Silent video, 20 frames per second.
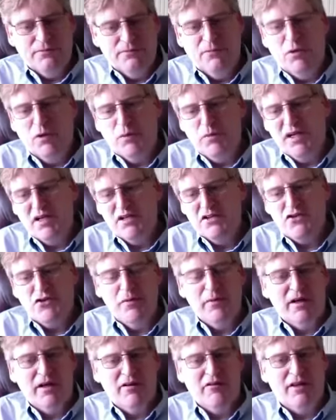when we
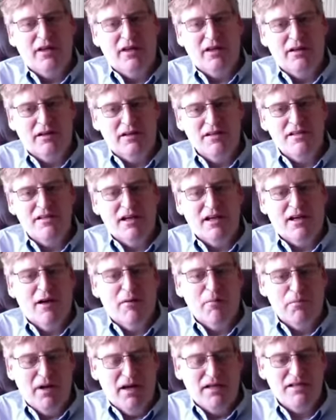distribute everything, this is a
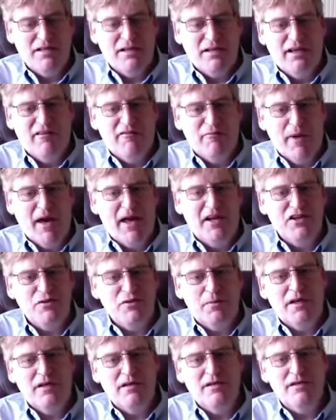complexity of
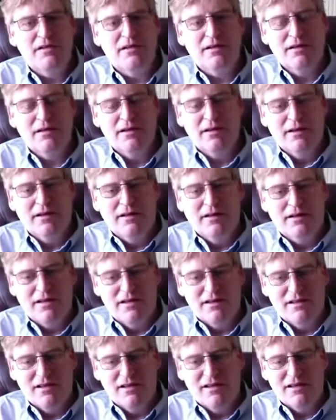management.
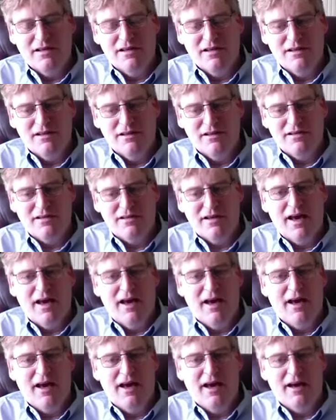This is,
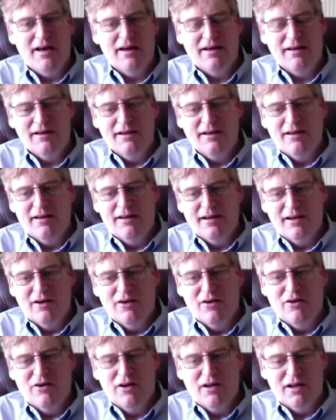a
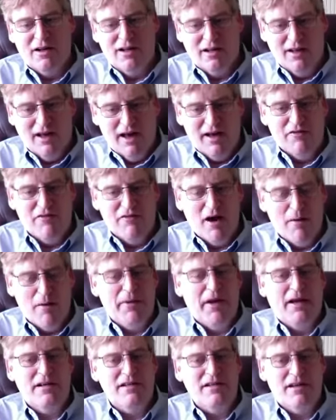lot of
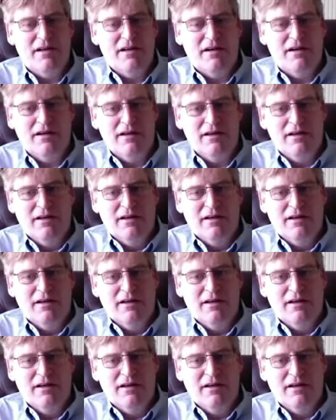OpEx here.